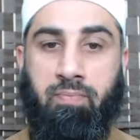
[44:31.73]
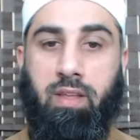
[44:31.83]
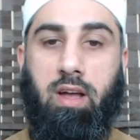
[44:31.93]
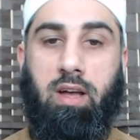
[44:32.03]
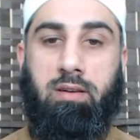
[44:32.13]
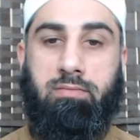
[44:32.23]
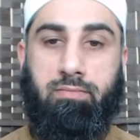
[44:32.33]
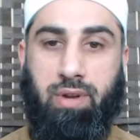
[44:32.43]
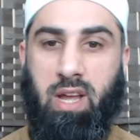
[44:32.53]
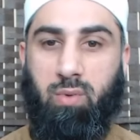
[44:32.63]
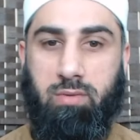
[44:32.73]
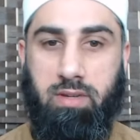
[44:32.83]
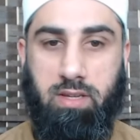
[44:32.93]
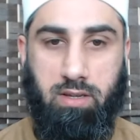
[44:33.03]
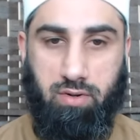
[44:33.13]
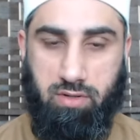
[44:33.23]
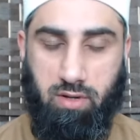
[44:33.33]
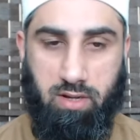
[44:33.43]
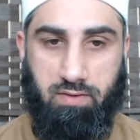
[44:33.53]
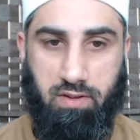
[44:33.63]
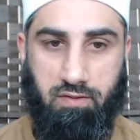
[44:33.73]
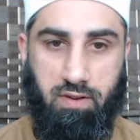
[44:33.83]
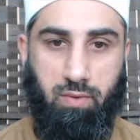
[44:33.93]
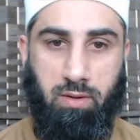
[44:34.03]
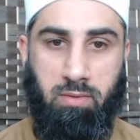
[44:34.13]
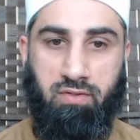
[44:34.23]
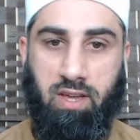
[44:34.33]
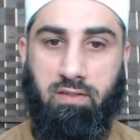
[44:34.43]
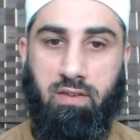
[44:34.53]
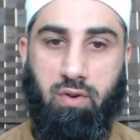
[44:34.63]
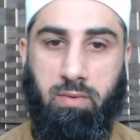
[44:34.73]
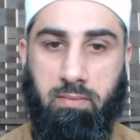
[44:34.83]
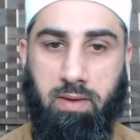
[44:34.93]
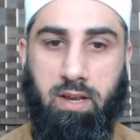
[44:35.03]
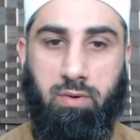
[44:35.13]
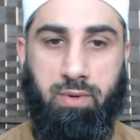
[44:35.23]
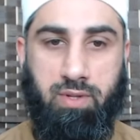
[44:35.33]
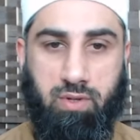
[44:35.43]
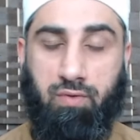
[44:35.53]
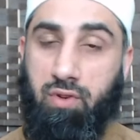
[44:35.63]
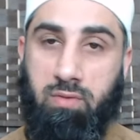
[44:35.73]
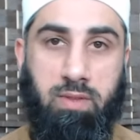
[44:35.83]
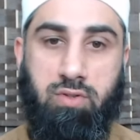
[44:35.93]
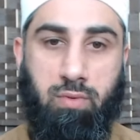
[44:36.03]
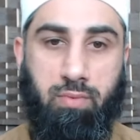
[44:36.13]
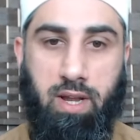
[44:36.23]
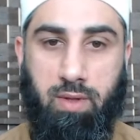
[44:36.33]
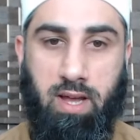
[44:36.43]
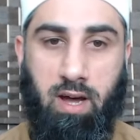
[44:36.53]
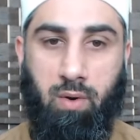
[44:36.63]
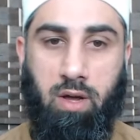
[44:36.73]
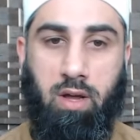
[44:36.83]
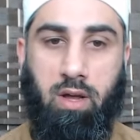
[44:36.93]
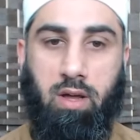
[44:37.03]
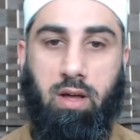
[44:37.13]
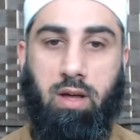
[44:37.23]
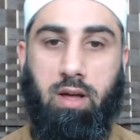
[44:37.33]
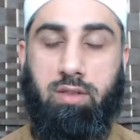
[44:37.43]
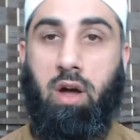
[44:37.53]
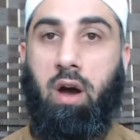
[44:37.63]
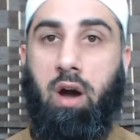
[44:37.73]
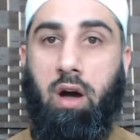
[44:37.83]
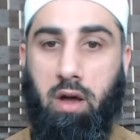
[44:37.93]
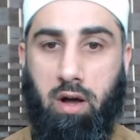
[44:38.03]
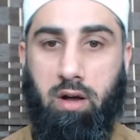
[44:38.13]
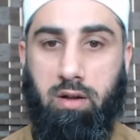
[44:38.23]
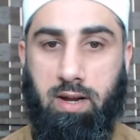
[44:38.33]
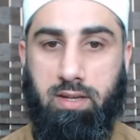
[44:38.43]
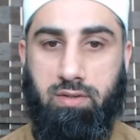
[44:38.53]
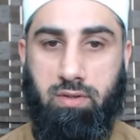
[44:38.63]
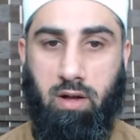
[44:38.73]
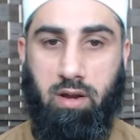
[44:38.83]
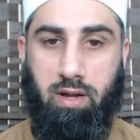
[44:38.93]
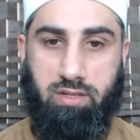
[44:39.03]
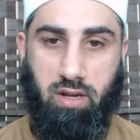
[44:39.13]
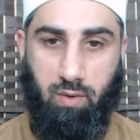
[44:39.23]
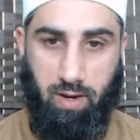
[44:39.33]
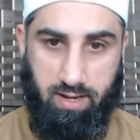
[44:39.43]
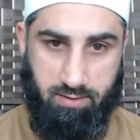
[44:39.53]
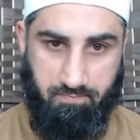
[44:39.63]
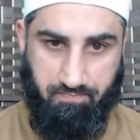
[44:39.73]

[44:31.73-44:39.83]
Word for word: um, prayer would be, you know, scholars have differed, would it be forgiven or be made up and so forth. But there's no prayer without uh, tahara, right? So tahara is required.